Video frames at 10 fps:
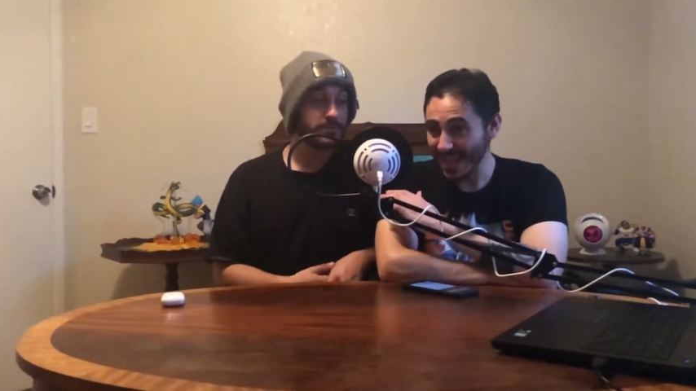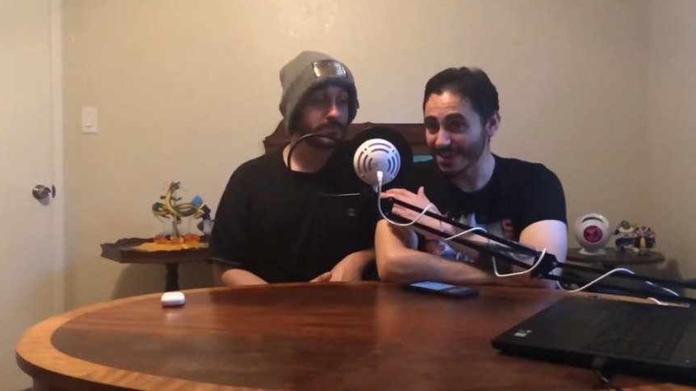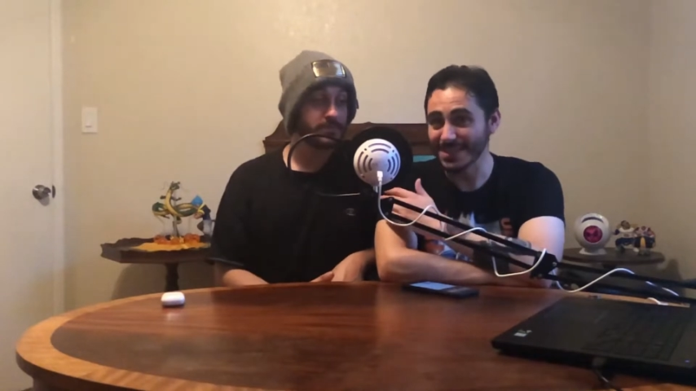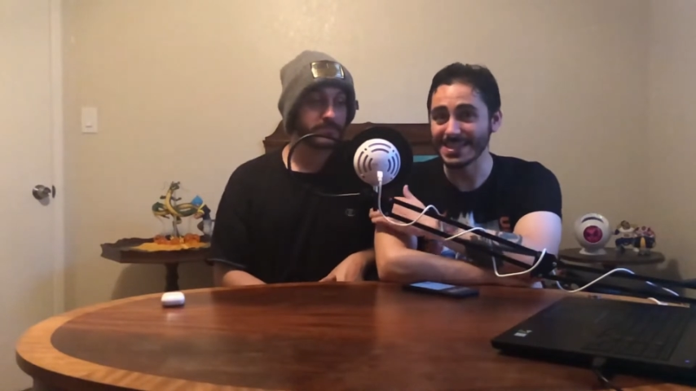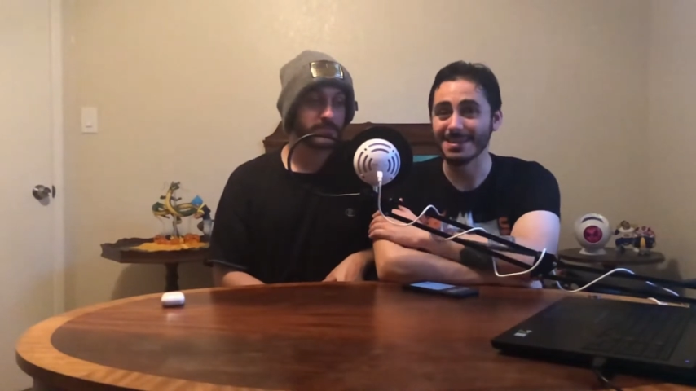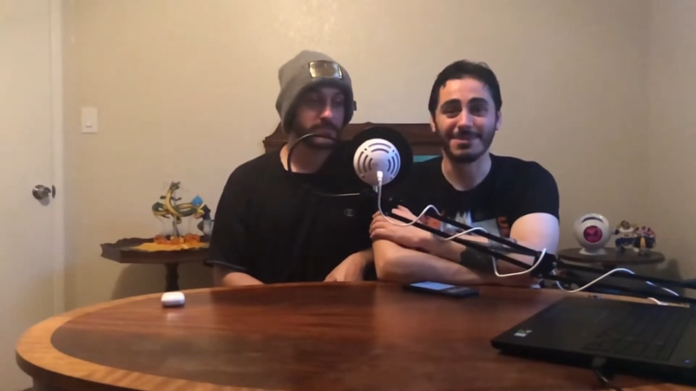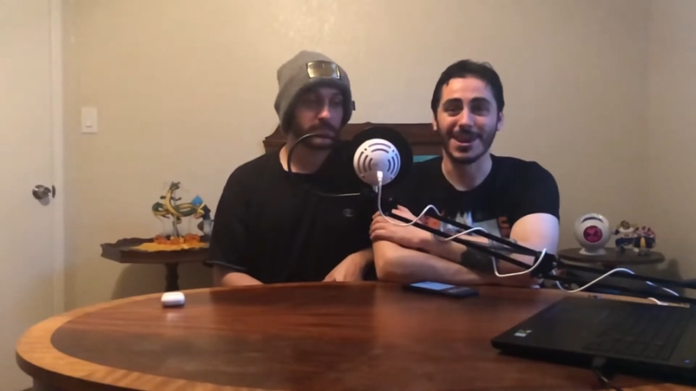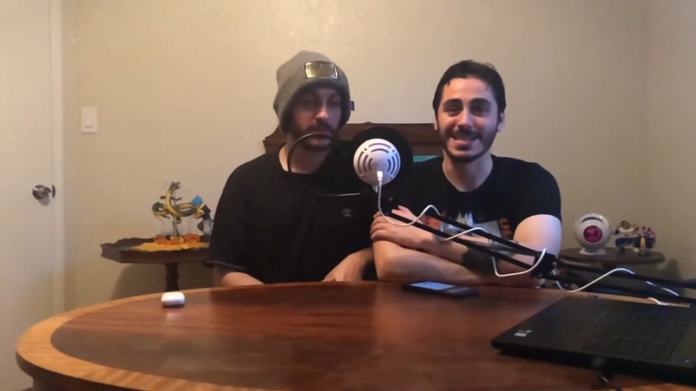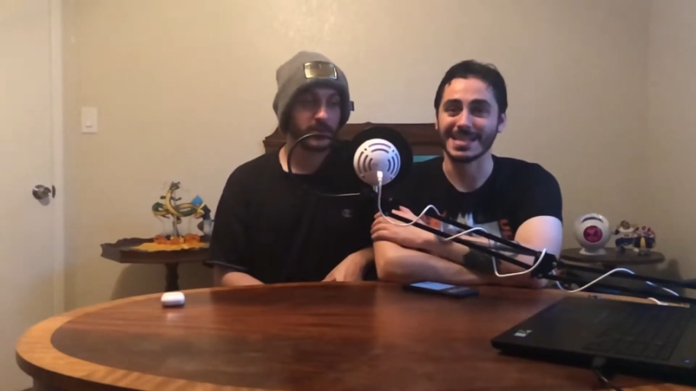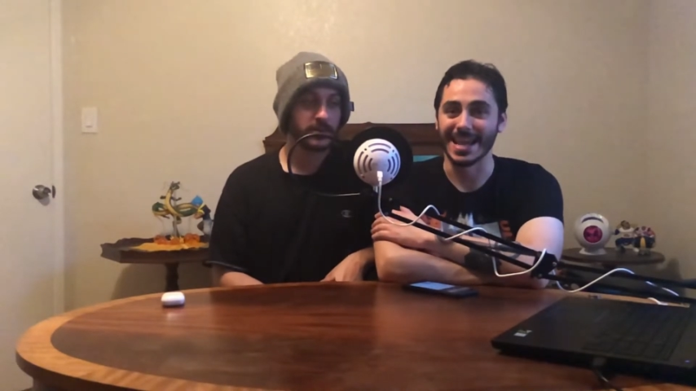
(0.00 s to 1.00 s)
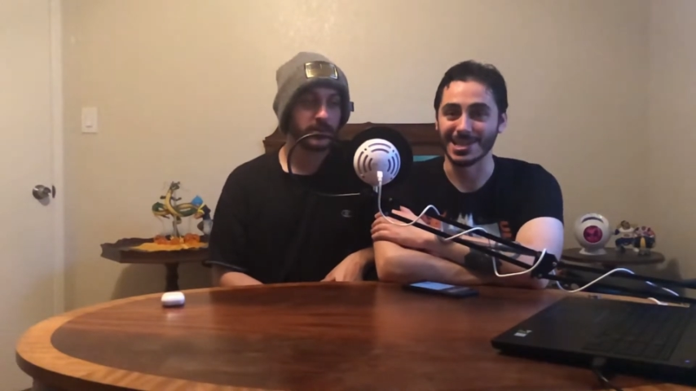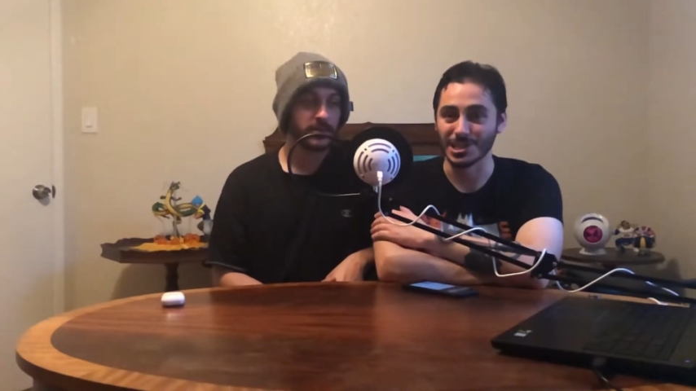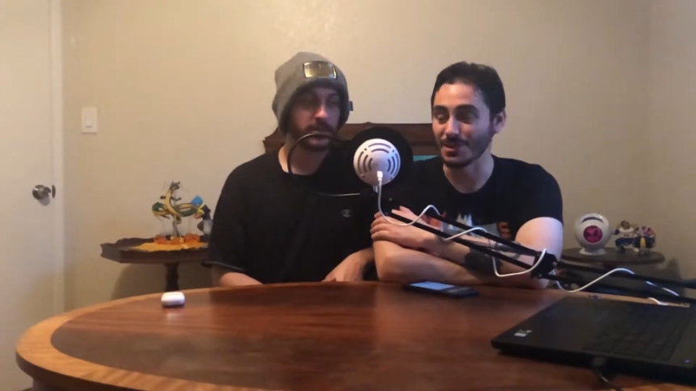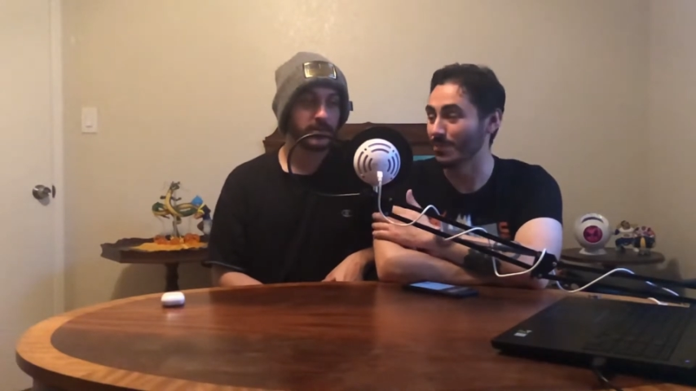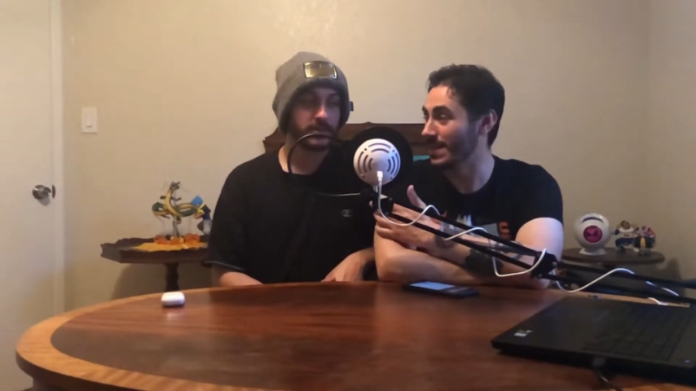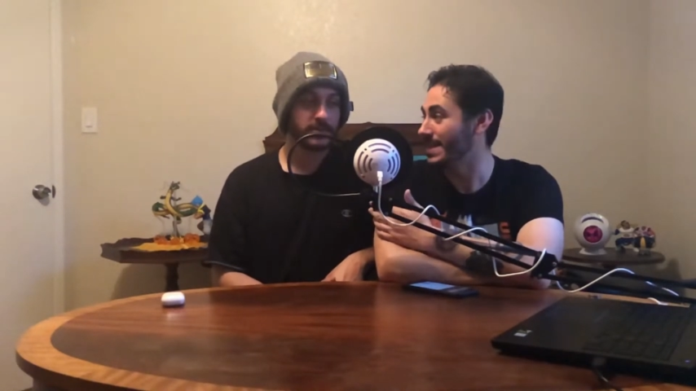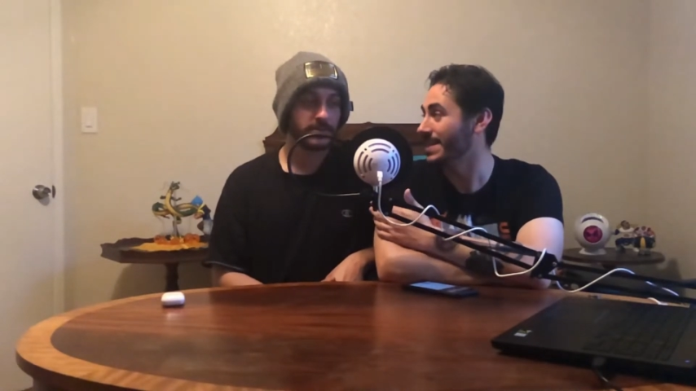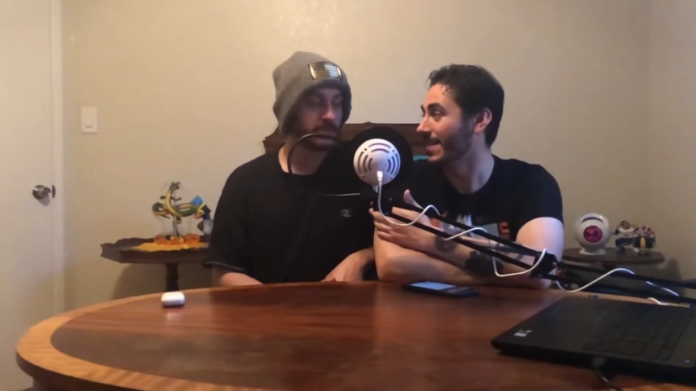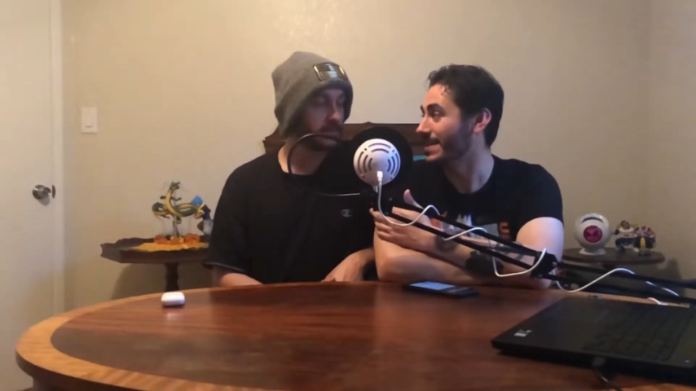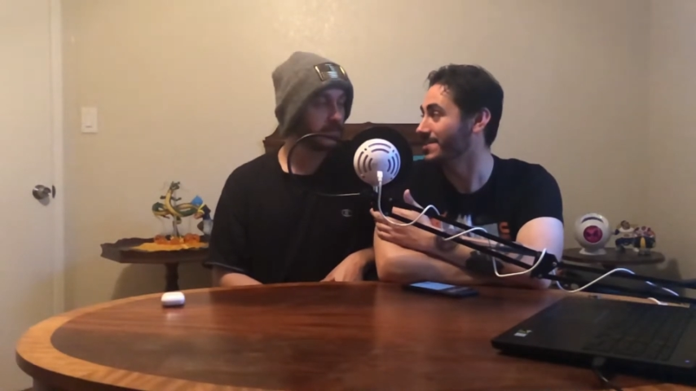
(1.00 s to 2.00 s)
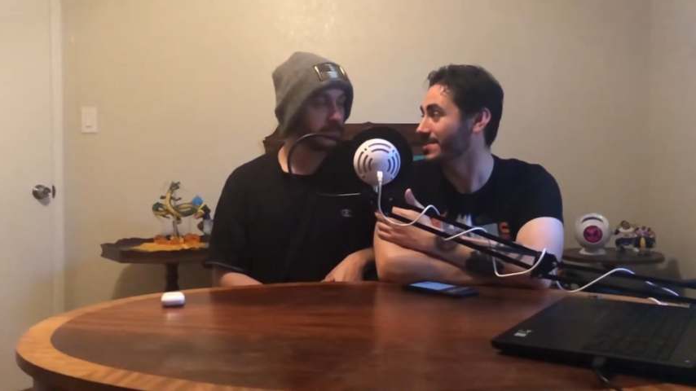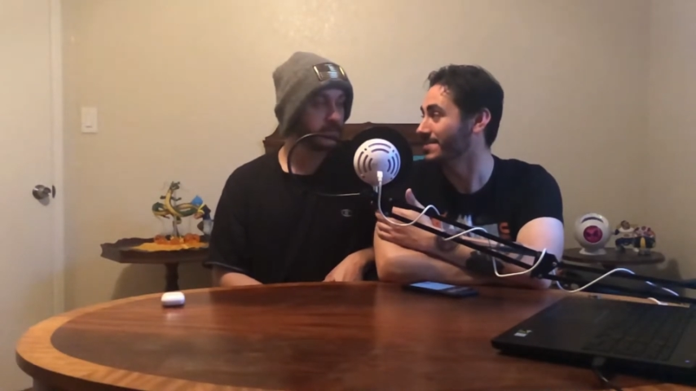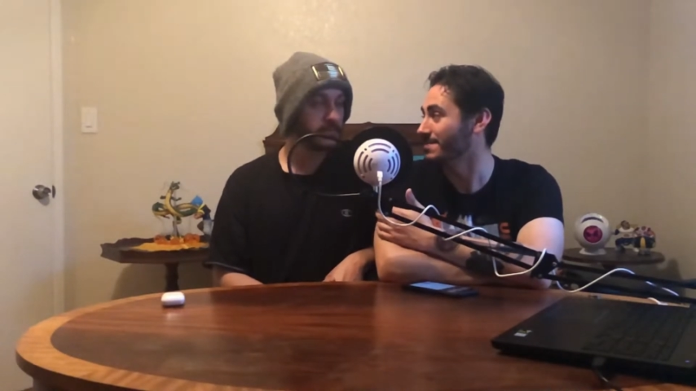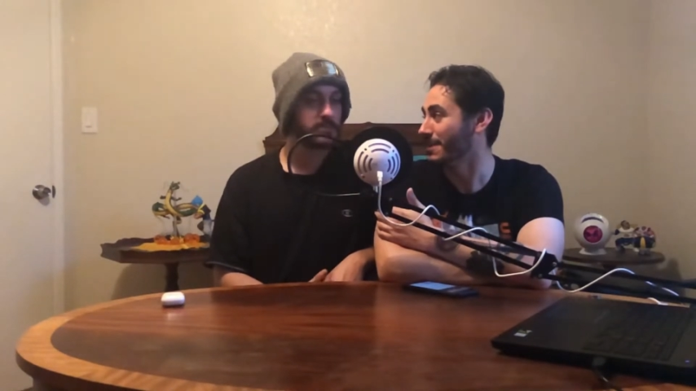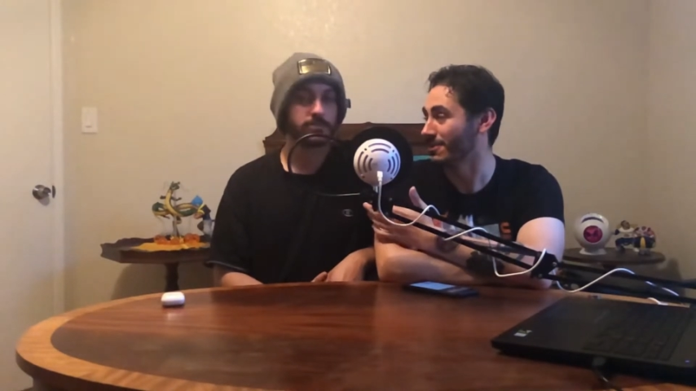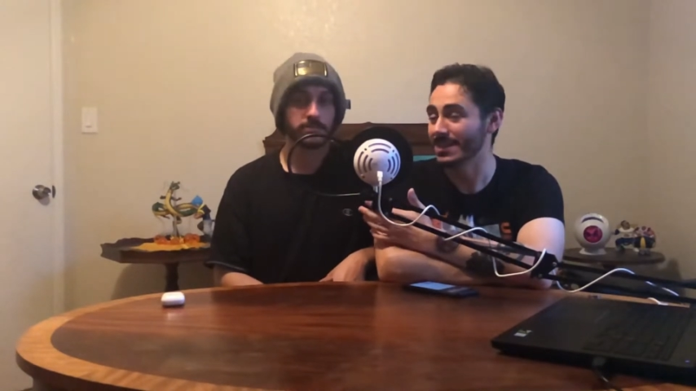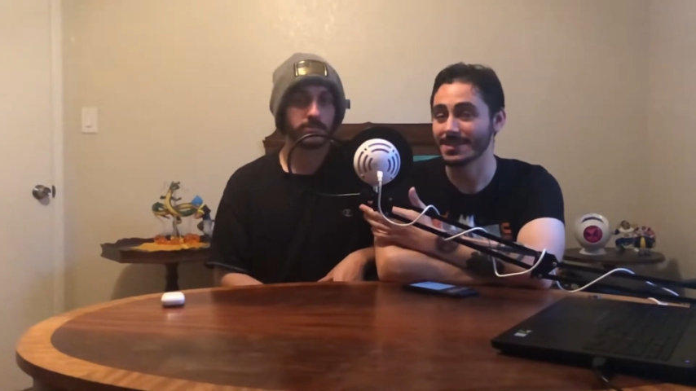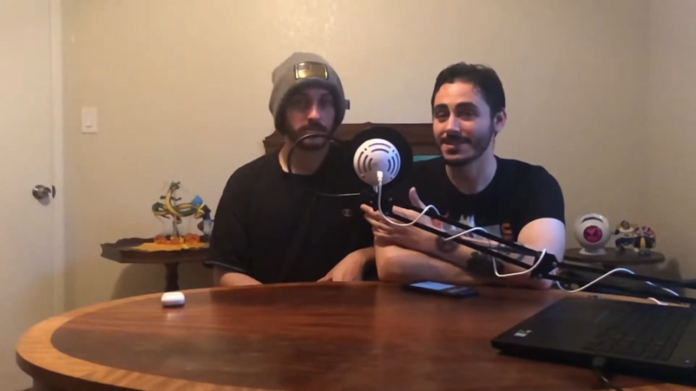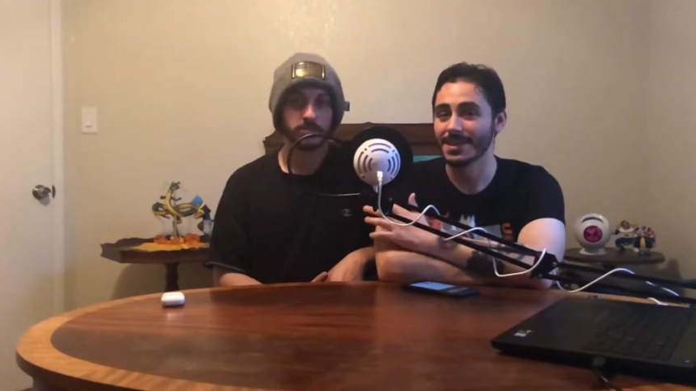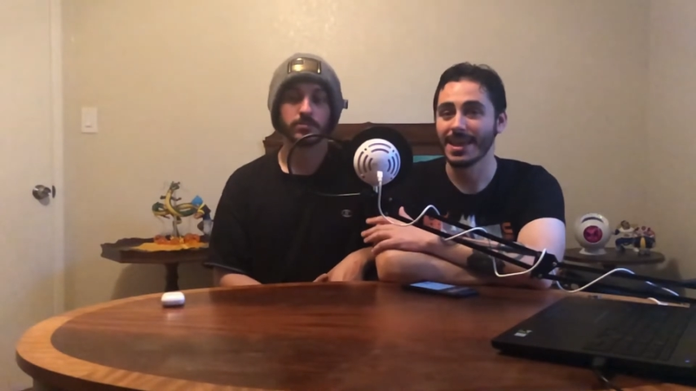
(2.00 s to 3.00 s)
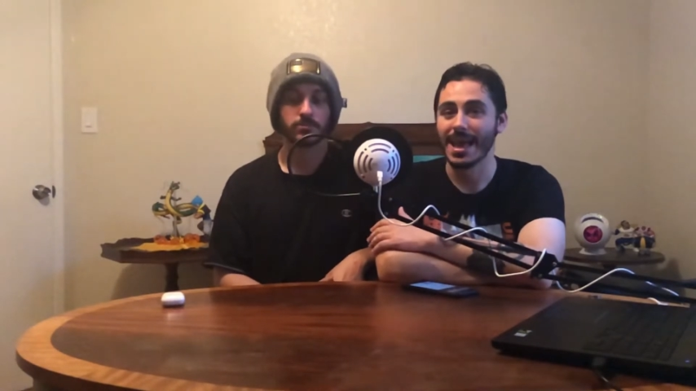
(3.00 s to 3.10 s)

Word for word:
Speaker 1: I don't think Democrats can actually win the election, period.